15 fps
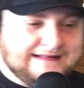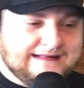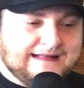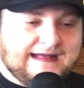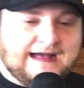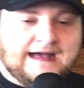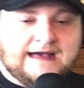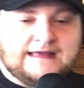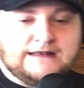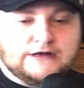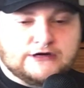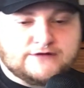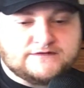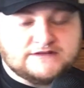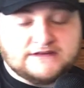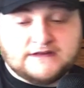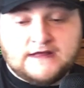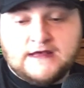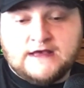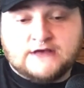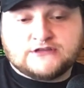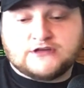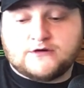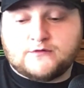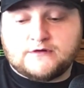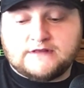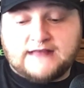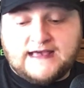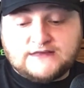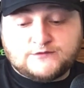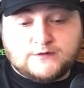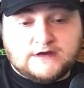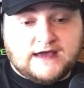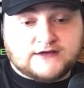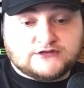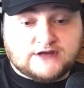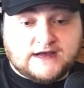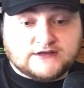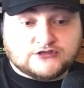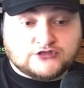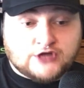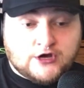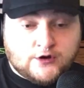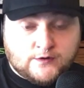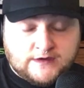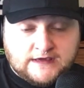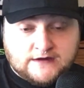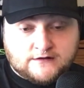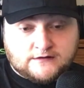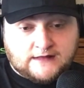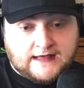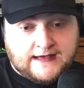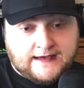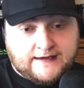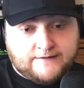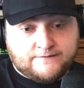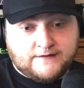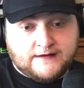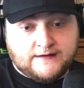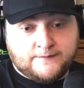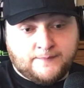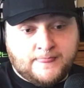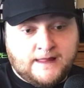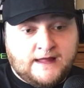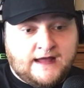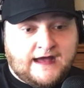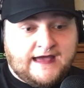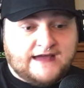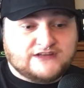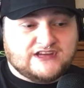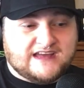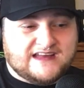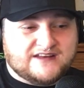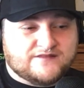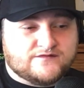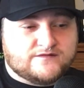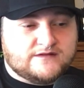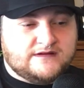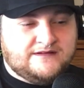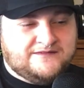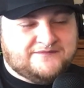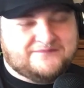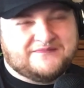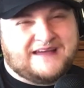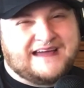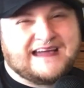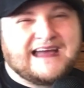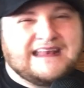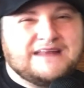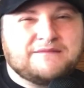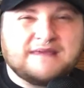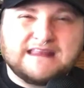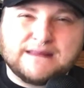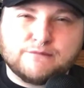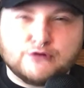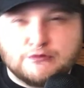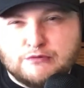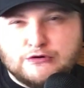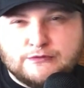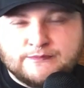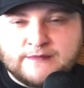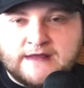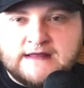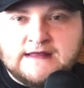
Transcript: I loves it. So last week, as you guys know here live, I actually kind of made a boo-boo.